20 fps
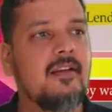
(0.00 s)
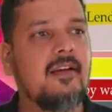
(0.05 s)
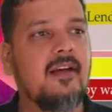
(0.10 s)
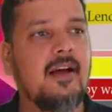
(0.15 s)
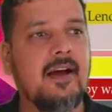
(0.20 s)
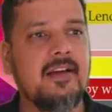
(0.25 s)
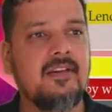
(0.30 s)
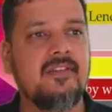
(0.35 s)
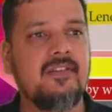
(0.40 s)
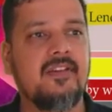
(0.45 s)

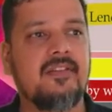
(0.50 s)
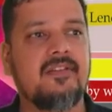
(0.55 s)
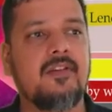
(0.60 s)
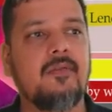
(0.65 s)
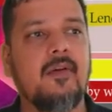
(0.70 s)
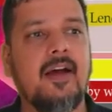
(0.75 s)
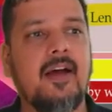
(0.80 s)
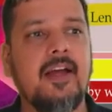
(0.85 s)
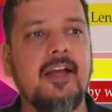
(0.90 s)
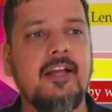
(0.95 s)
IGST.
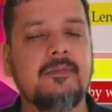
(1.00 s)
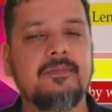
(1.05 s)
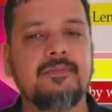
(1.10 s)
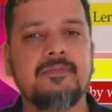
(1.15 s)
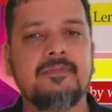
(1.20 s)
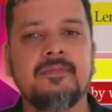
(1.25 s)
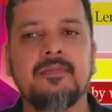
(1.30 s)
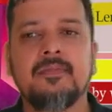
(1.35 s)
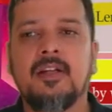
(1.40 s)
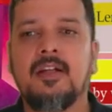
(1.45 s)
Why?
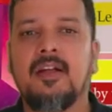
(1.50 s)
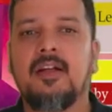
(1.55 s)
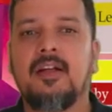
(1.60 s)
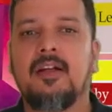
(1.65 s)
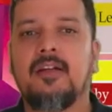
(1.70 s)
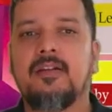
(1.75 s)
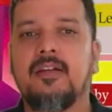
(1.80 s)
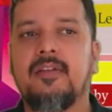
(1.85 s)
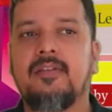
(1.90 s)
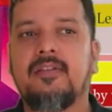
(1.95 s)

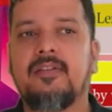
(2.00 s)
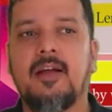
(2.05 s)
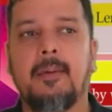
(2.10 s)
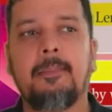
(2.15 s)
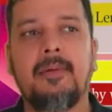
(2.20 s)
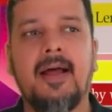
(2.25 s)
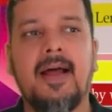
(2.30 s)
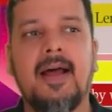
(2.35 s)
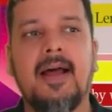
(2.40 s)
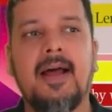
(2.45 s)
The
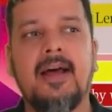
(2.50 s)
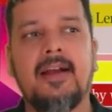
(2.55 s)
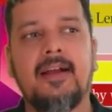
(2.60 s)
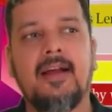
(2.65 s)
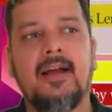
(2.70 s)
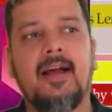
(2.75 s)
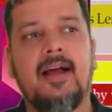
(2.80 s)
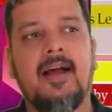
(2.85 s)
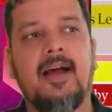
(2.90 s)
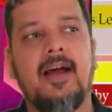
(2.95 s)
supplier
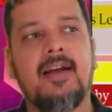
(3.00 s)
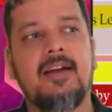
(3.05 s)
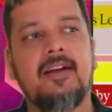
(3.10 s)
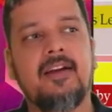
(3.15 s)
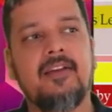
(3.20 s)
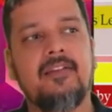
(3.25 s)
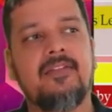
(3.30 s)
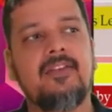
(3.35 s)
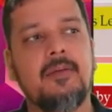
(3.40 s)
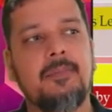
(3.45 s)
and
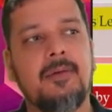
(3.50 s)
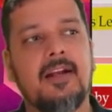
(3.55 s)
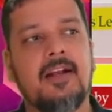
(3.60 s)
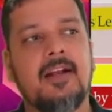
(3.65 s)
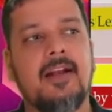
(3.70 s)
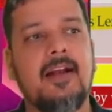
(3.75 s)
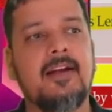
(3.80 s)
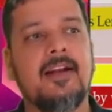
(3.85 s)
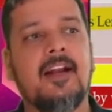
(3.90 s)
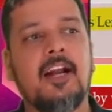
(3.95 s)
recipient,
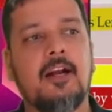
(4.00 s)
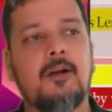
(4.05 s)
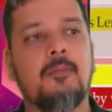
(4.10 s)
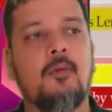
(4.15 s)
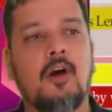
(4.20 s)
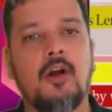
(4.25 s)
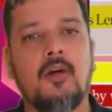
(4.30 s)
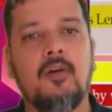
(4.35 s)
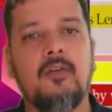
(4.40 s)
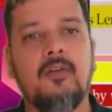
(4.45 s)
lender and
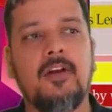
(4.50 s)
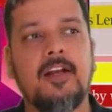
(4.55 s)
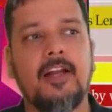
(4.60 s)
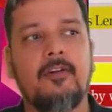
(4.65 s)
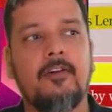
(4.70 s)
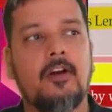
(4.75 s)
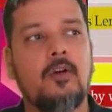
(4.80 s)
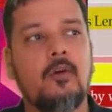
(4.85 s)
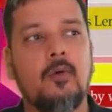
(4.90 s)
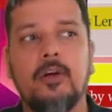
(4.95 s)
borrower will
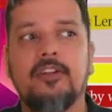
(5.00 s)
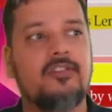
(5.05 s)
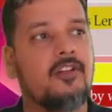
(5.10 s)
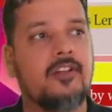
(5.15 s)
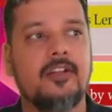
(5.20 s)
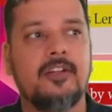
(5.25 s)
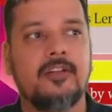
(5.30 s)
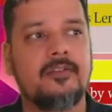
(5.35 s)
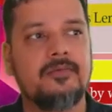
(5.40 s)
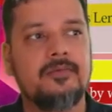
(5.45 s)
never know each
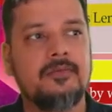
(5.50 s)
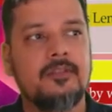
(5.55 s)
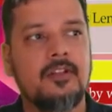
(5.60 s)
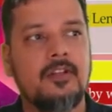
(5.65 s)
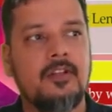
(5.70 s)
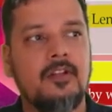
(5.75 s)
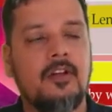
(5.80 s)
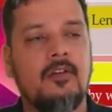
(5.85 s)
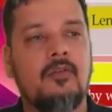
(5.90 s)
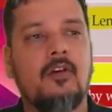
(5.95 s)
other.
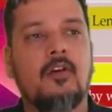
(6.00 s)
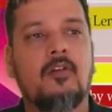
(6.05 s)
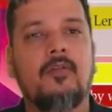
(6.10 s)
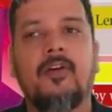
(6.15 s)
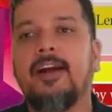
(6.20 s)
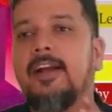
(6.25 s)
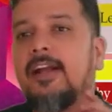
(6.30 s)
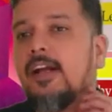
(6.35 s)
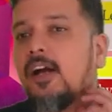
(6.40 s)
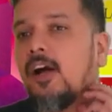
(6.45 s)
For
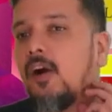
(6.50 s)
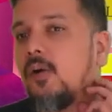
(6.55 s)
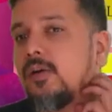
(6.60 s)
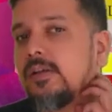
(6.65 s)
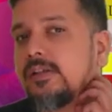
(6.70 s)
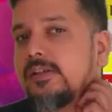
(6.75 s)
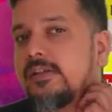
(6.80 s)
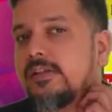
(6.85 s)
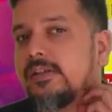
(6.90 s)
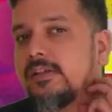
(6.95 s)
finding
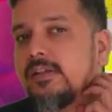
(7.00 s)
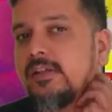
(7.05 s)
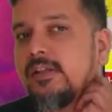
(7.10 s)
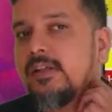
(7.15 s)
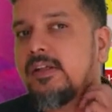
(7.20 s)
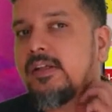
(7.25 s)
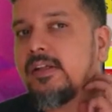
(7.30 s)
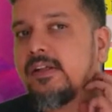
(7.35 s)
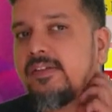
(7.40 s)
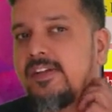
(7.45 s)
out
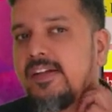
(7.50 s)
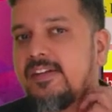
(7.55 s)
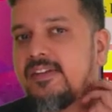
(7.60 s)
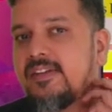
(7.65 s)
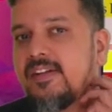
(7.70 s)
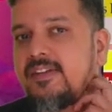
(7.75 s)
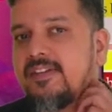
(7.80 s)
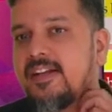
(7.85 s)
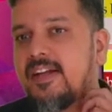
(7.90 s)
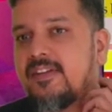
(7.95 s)

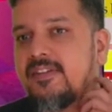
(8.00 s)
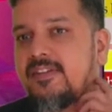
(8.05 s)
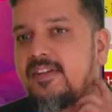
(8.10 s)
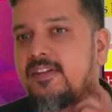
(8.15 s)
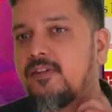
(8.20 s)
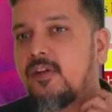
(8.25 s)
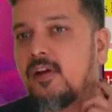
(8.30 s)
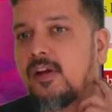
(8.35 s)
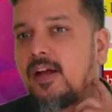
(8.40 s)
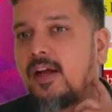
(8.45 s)
CGST,
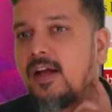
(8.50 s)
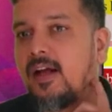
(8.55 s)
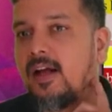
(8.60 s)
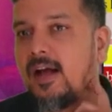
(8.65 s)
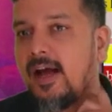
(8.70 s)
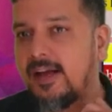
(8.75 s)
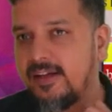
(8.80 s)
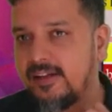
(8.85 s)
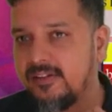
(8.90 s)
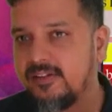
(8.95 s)
SGST or
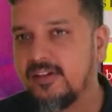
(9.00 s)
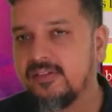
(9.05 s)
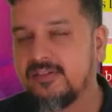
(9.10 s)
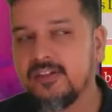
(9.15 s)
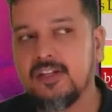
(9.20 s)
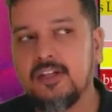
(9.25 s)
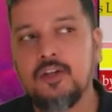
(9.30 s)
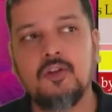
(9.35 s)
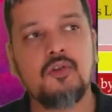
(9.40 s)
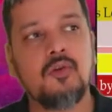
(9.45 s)
IGST,
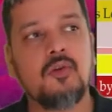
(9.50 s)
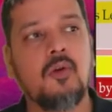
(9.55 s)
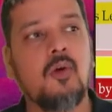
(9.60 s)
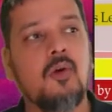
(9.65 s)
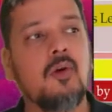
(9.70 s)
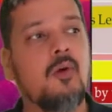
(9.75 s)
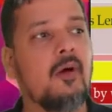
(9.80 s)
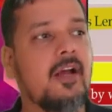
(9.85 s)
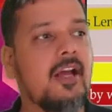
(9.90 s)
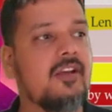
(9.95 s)
you should know
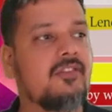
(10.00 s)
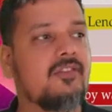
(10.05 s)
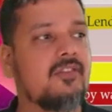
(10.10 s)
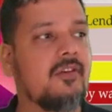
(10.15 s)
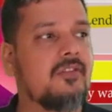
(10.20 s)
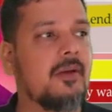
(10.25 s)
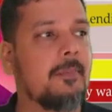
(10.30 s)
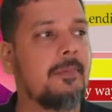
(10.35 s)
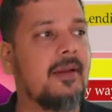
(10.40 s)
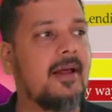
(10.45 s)
location of
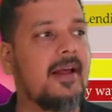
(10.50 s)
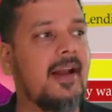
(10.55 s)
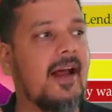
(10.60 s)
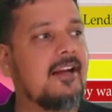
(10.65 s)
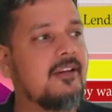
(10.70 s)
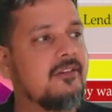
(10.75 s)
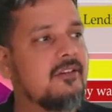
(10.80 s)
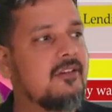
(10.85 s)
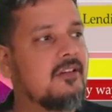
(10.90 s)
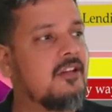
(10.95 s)
supplier and
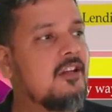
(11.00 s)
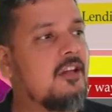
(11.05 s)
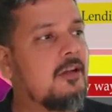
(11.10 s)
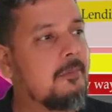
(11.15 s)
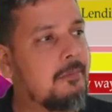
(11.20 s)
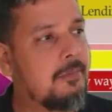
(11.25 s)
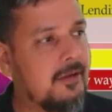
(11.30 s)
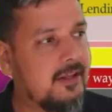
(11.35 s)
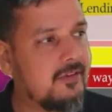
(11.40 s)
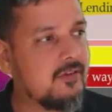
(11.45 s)

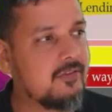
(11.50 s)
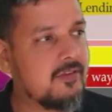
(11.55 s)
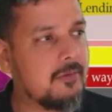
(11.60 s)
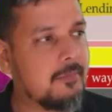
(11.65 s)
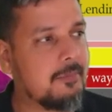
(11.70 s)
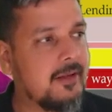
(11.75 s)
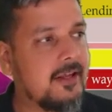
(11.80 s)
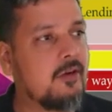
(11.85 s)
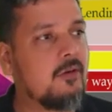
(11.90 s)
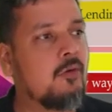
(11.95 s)
place of
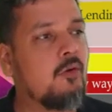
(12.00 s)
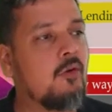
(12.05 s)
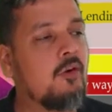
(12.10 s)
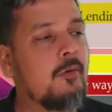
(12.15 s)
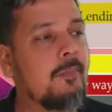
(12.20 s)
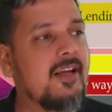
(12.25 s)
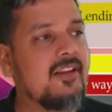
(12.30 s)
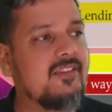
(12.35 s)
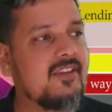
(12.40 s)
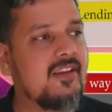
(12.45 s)
supply. Who will
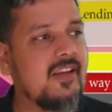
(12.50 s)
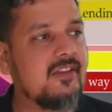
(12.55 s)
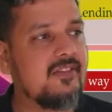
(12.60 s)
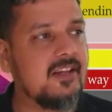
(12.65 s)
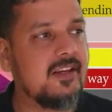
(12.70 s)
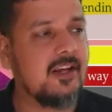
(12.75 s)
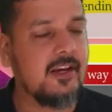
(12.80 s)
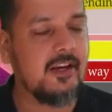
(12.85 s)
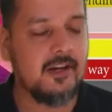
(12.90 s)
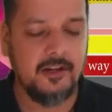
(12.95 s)
pay GST
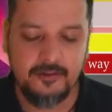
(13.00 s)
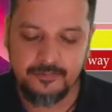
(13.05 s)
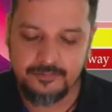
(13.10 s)
here?